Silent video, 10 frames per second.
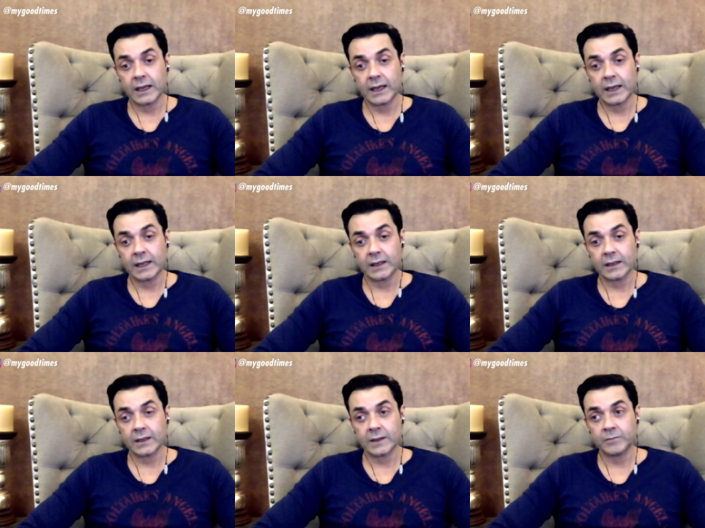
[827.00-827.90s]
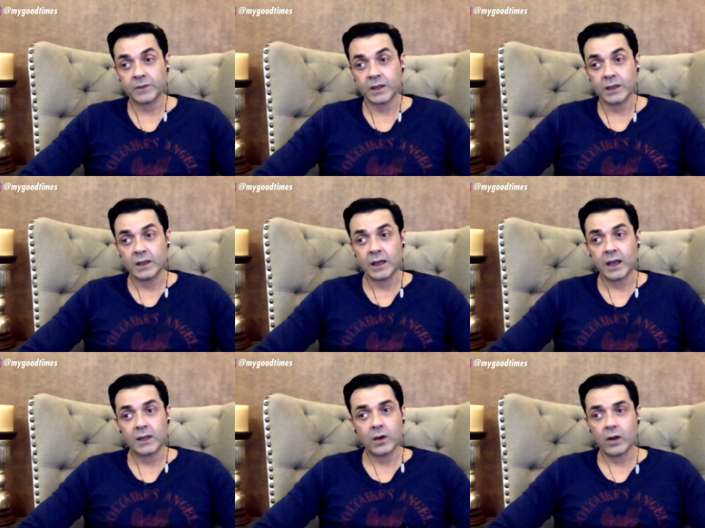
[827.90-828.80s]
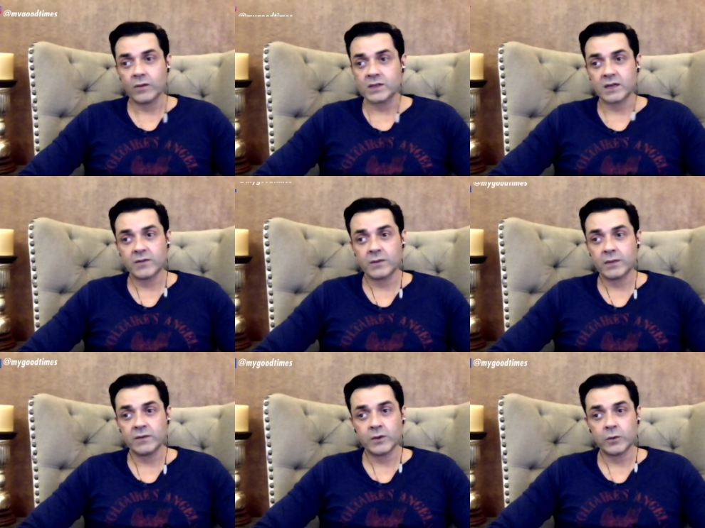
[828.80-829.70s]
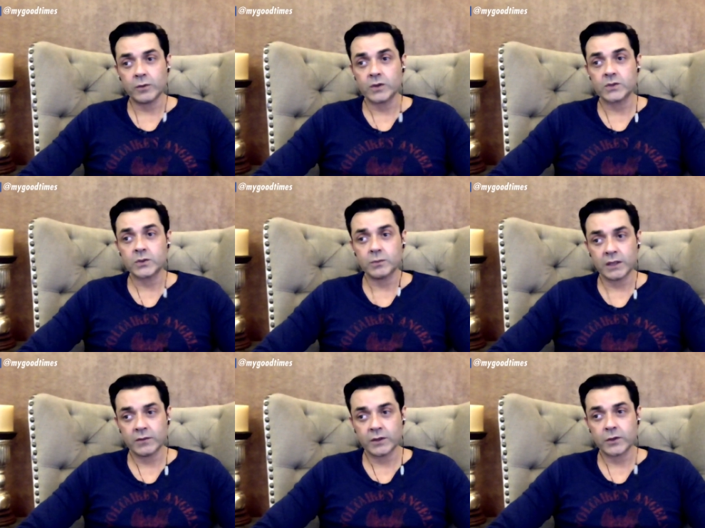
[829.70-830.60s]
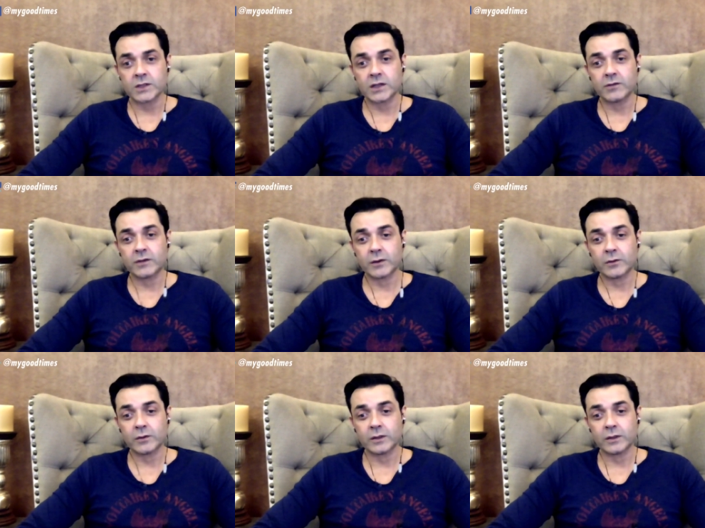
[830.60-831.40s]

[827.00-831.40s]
and uh, and they always said, "We believe in you because you believe in yourself now."